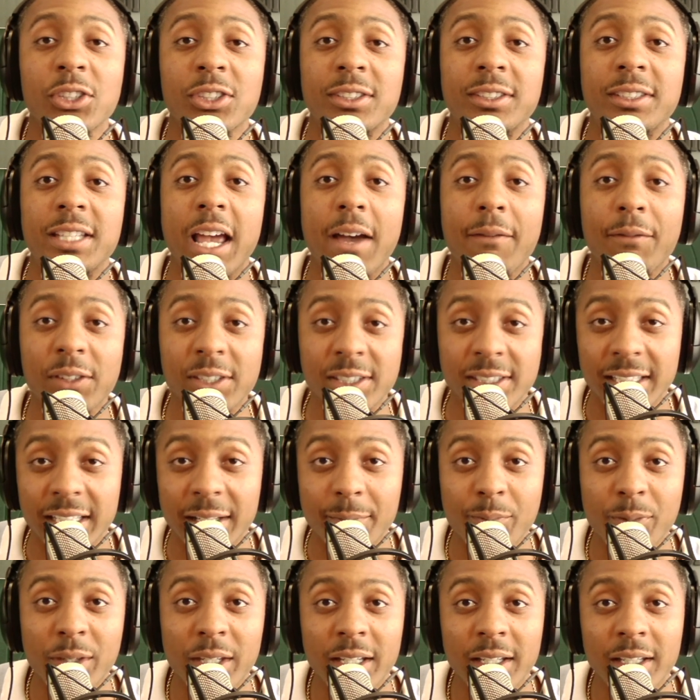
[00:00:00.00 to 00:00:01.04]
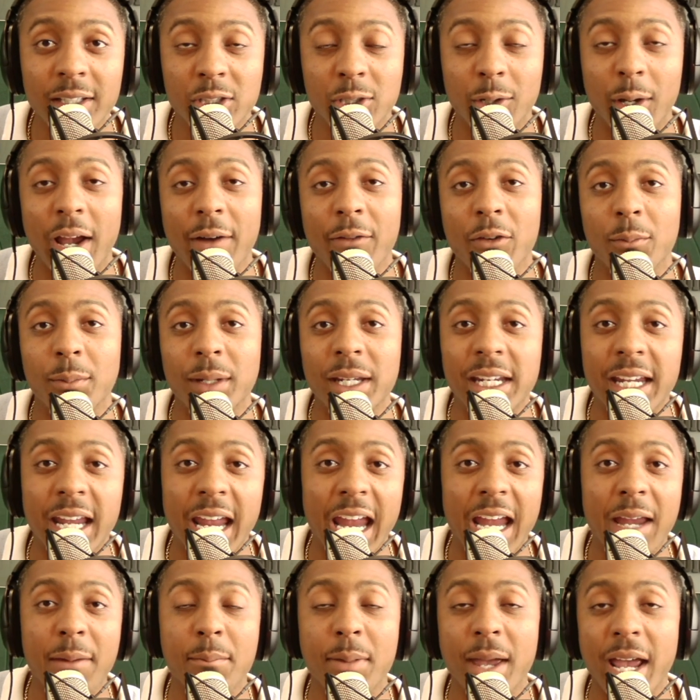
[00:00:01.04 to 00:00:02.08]
deficit to ever be
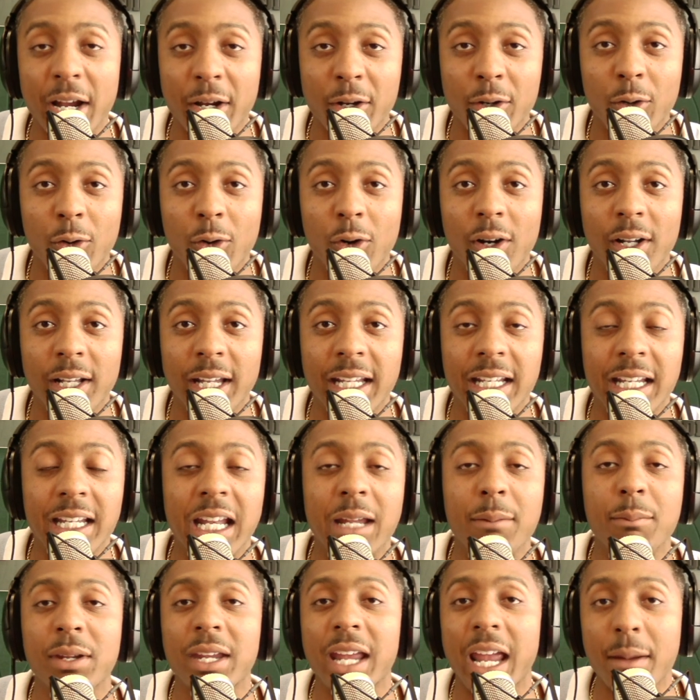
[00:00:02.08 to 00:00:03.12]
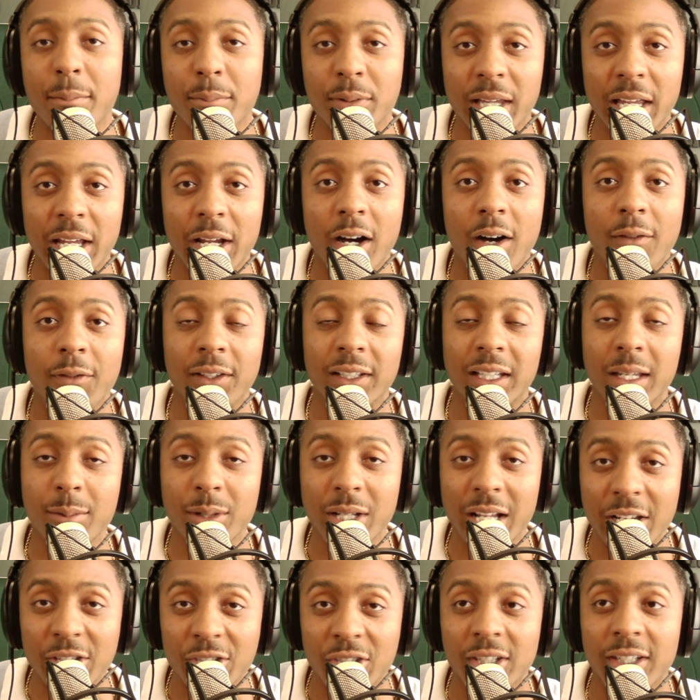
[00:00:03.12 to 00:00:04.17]
came back on in an NBA playoff
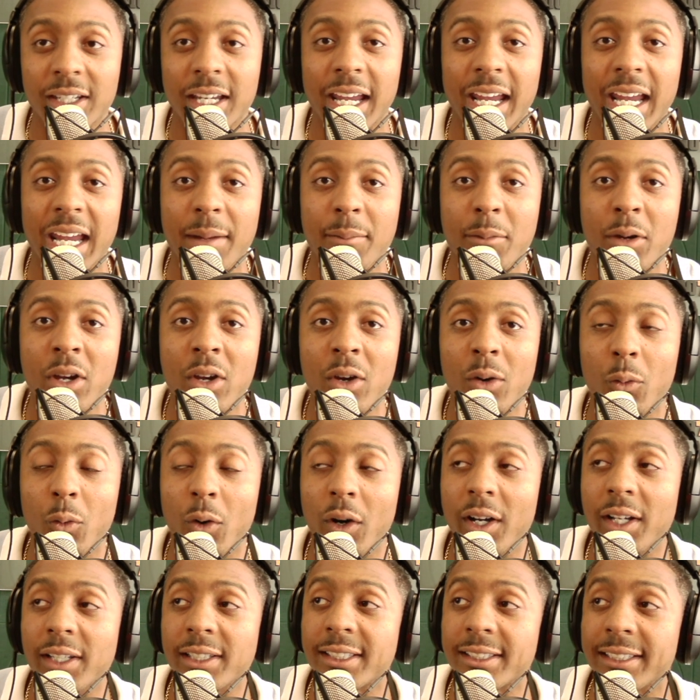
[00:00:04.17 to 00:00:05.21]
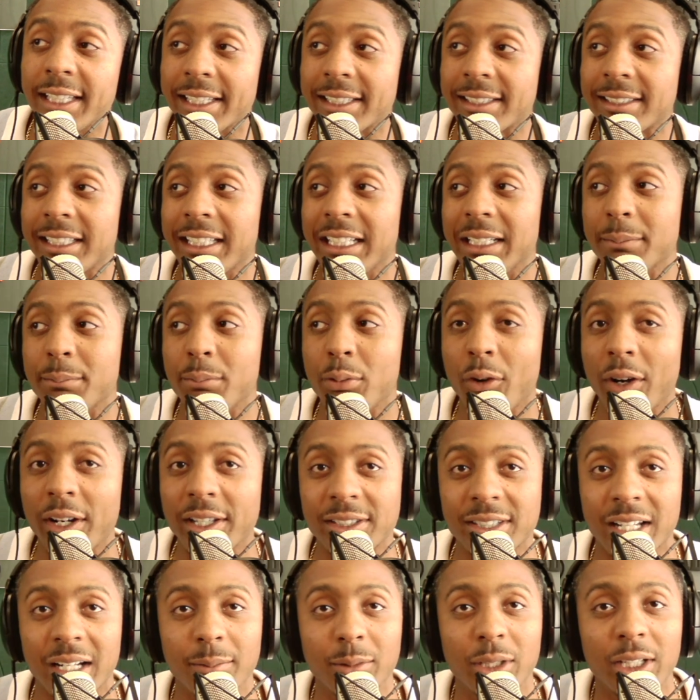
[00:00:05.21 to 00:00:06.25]
elimination game was 16
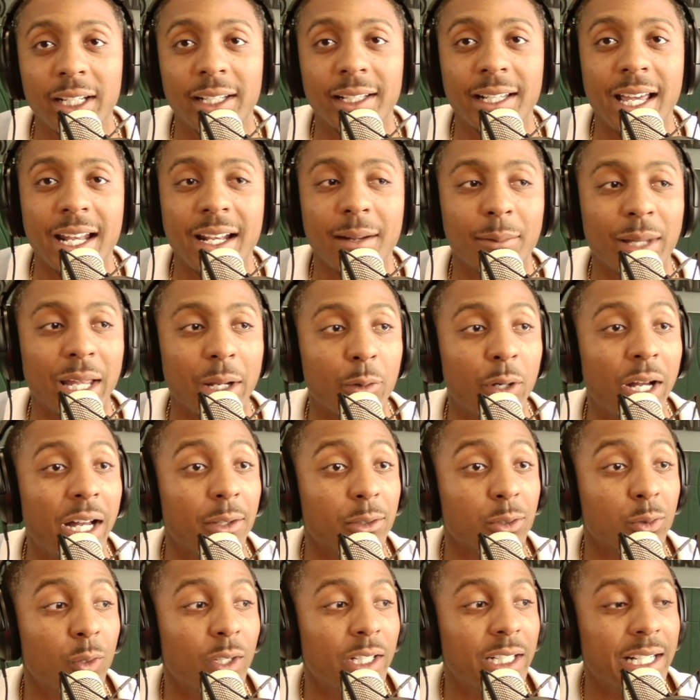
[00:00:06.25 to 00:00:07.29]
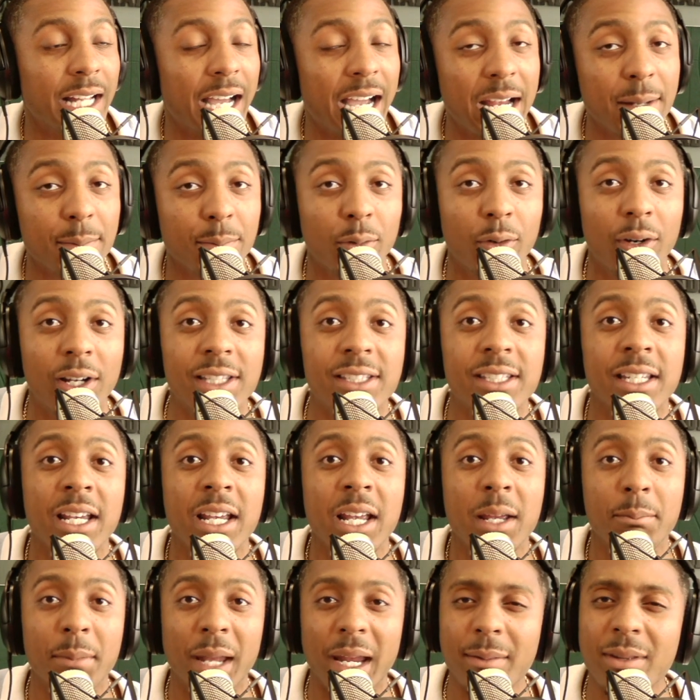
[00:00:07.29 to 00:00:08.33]
points. And I'm looking at it, I'm like, wow, 29 points.
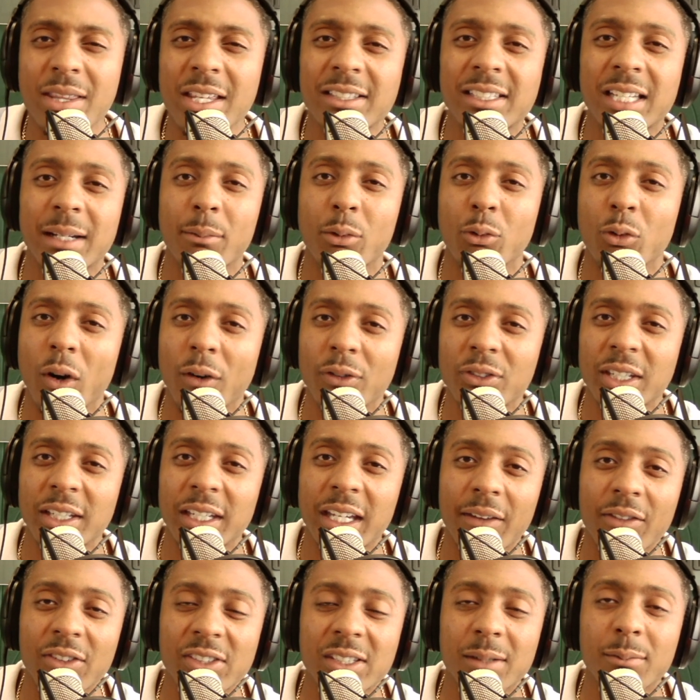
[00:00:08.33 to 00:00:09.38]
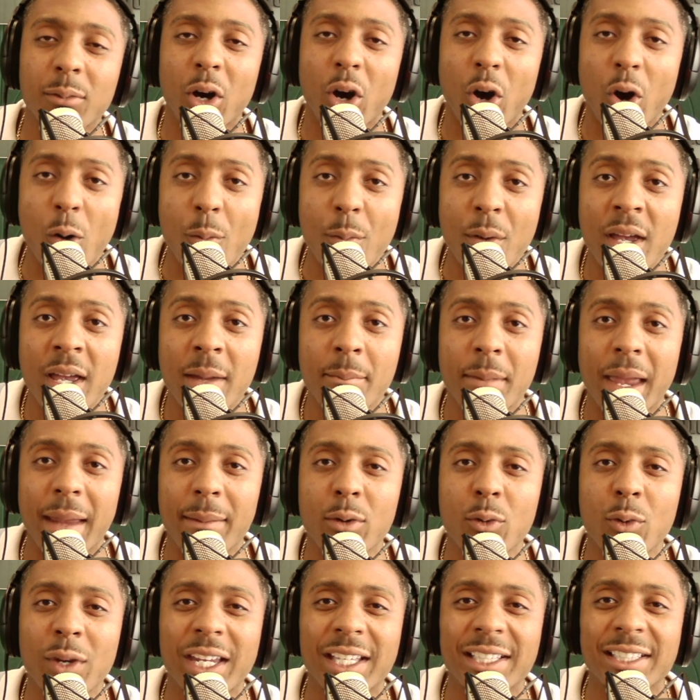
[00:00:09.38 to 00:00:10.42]
Maybe the Timberwolves can give us some hope. Maybe
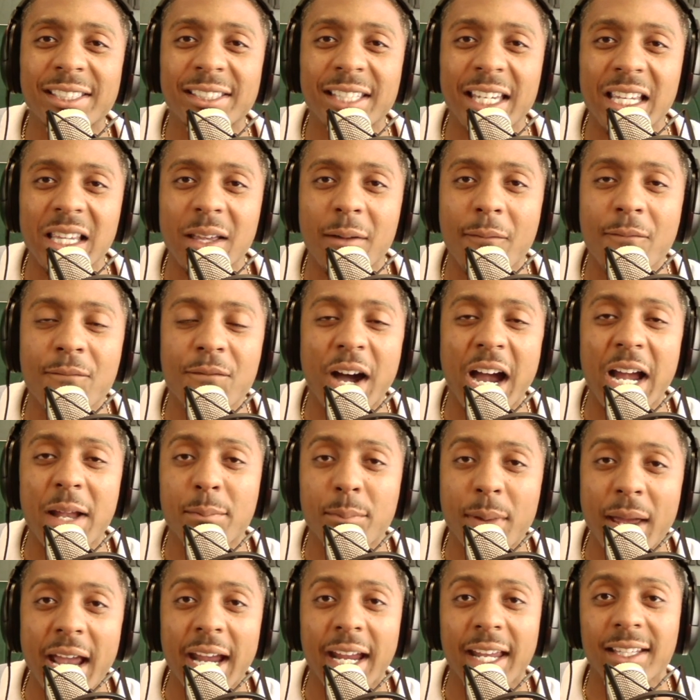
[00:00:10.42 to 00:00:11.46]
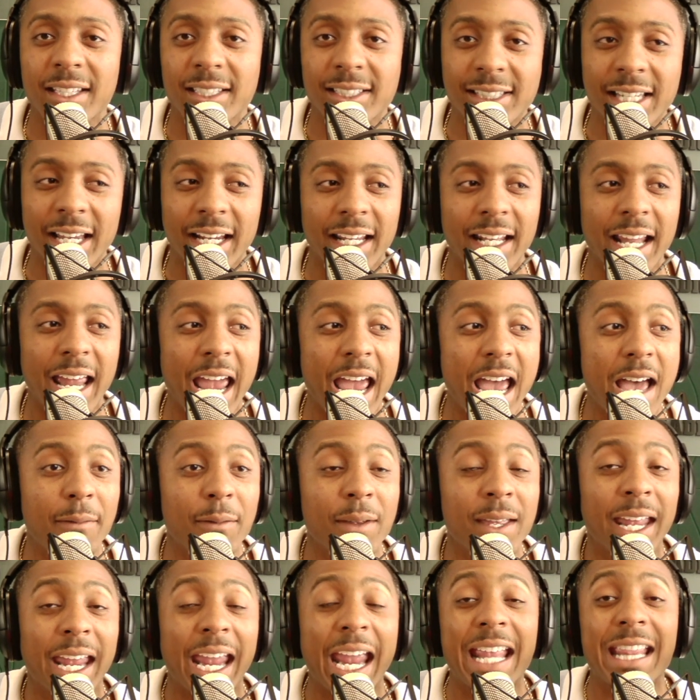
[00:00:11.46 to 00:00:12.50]
we can see them fight back in the second half.
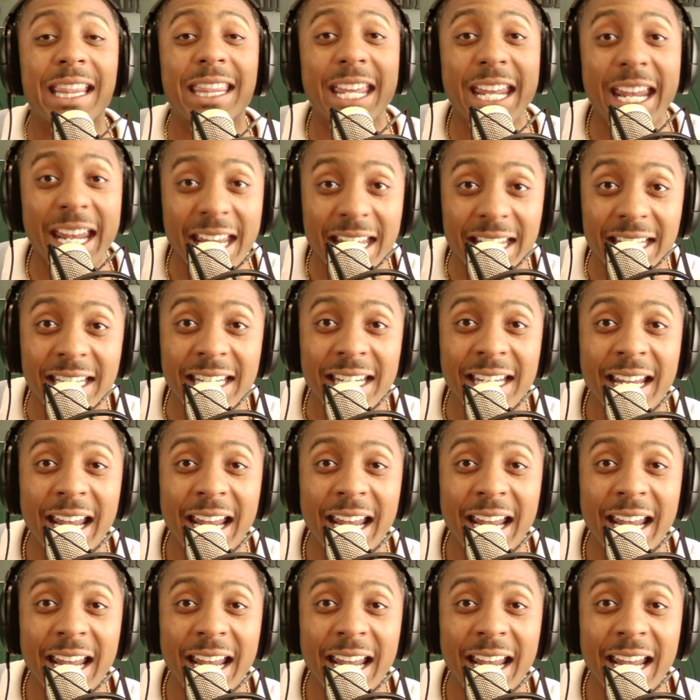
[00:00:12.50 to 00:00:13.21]
And then